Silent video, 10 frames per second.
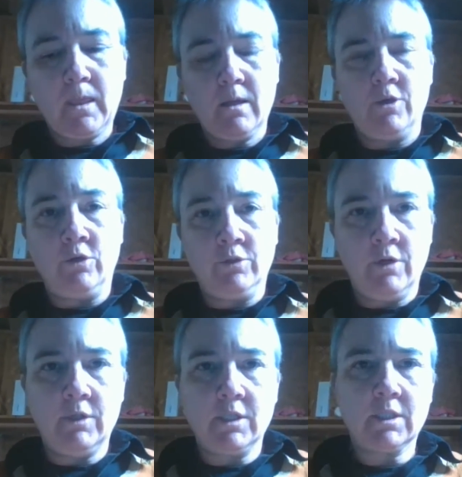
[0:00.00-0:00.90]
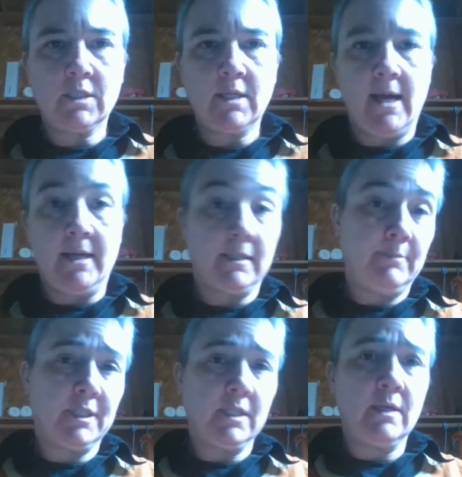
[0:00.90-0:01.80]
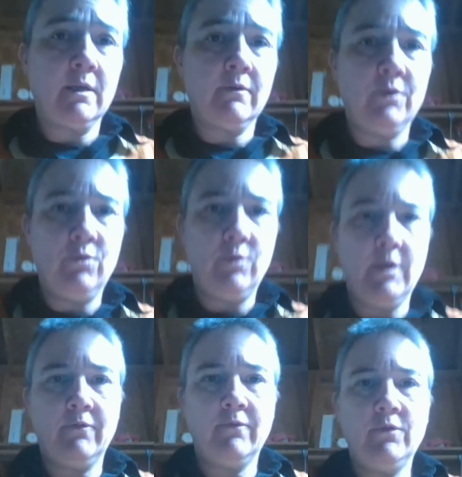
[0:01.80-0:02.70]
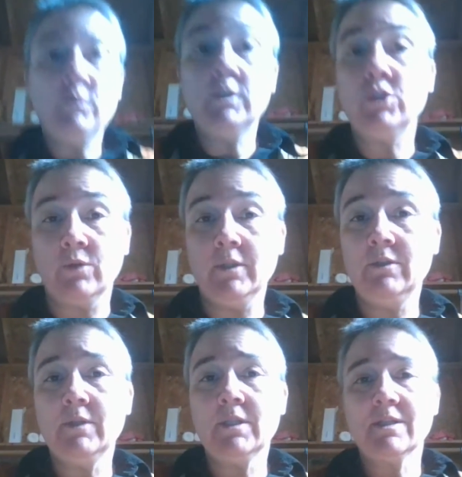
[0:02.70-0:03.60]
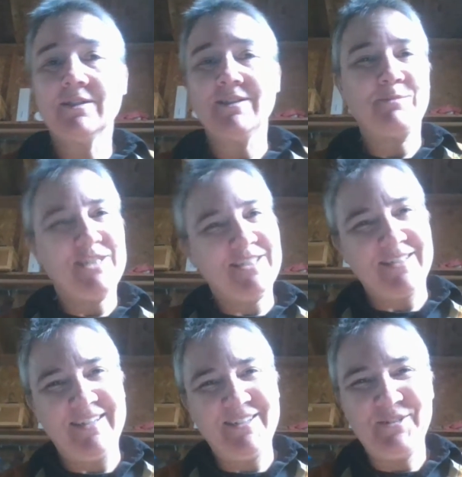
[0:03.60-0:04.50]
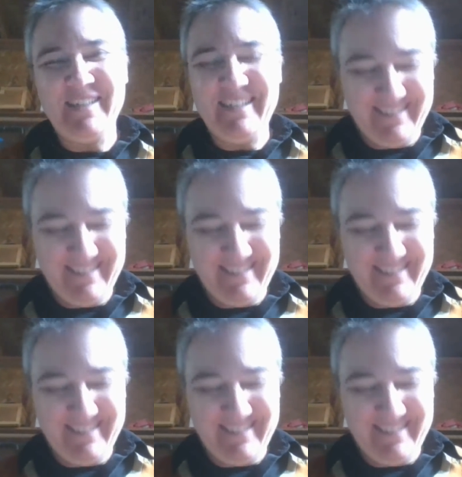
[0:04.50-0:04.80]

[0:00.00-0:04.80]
You'll notice as I'm singing, if you enjoy doing this as much as I do,